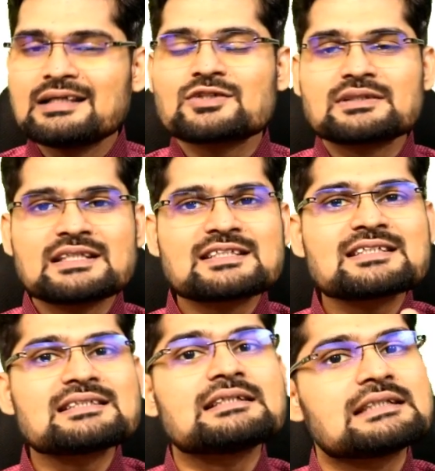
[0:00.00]
So this
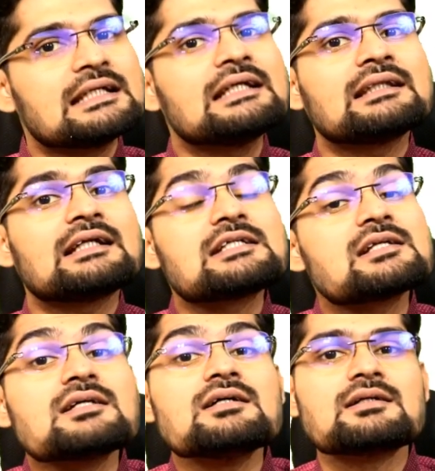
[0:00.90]
is the thing that
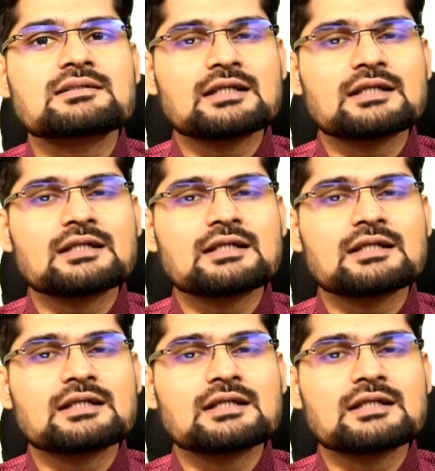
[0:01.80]
triggered.